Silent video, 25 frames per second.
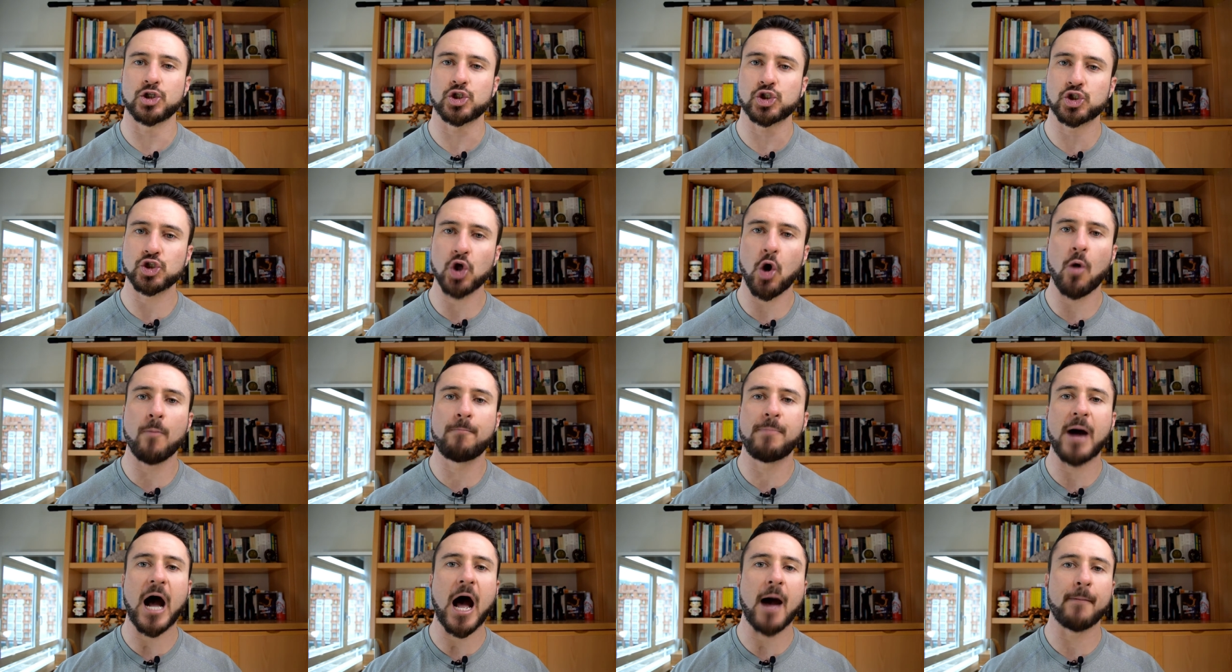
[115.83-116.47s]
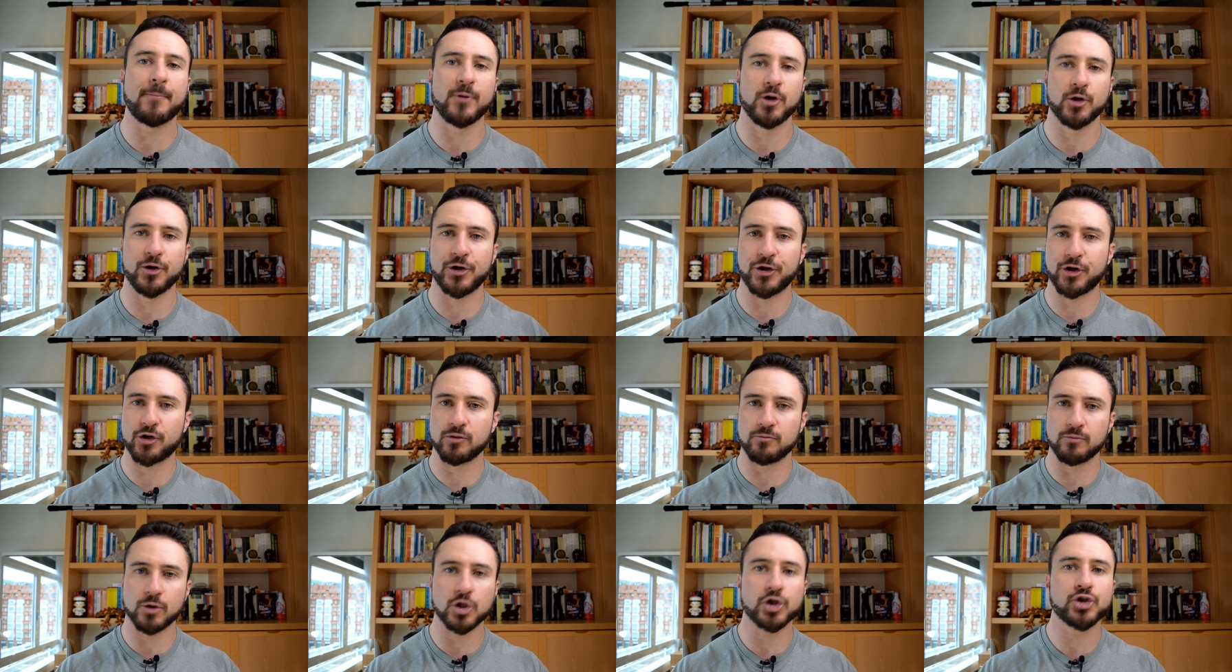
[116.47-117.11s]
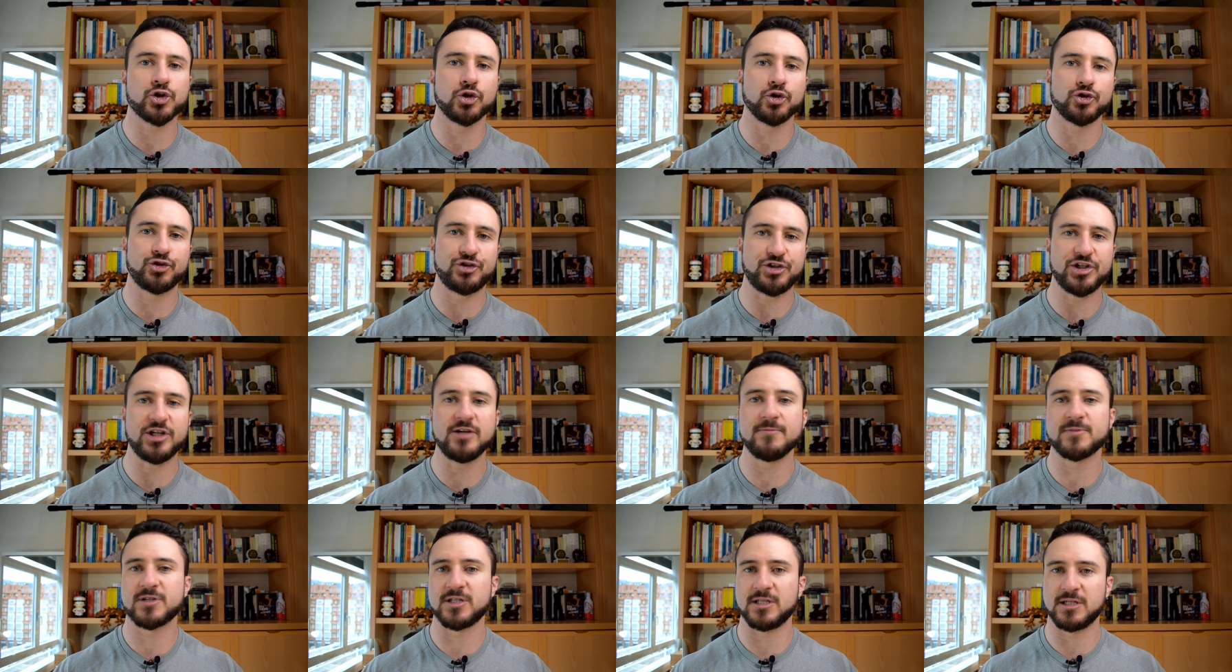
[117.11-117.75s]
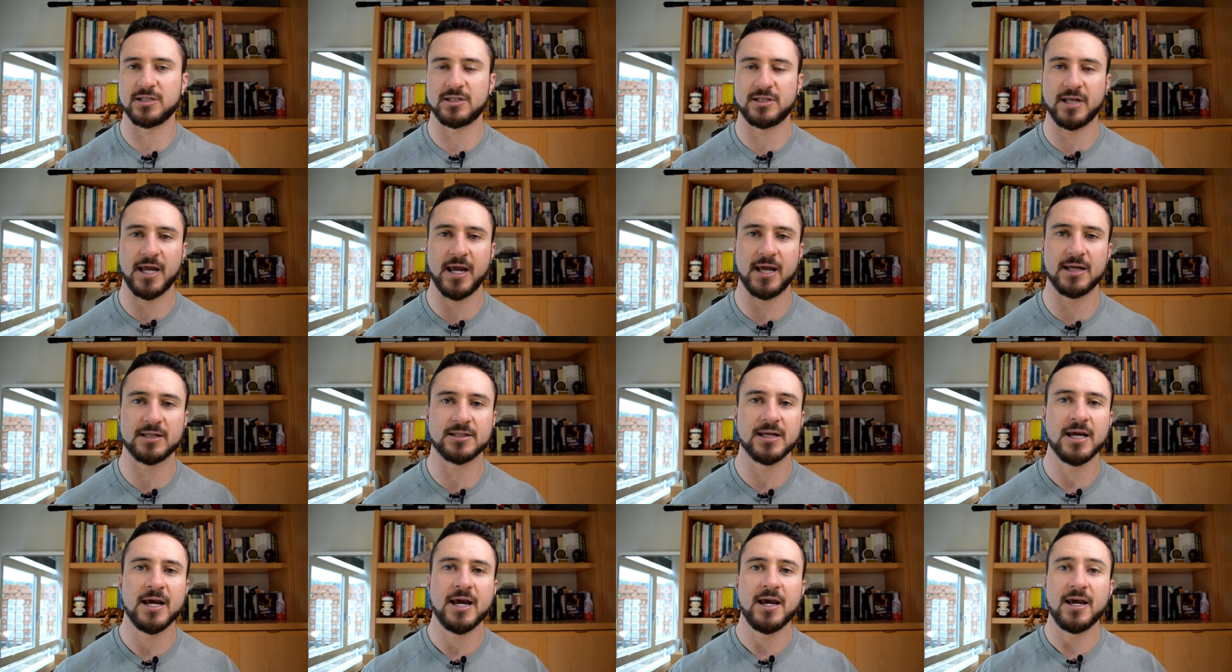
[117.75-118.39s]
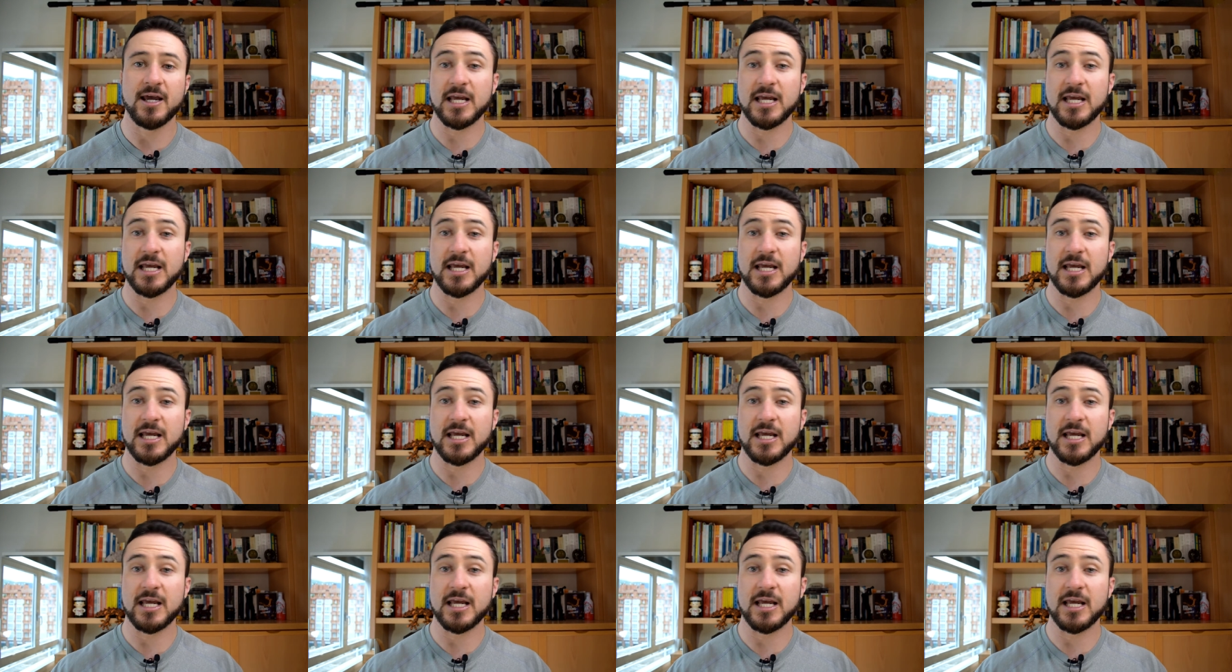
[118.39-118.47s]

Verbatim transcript: so popular in commercial gyms these days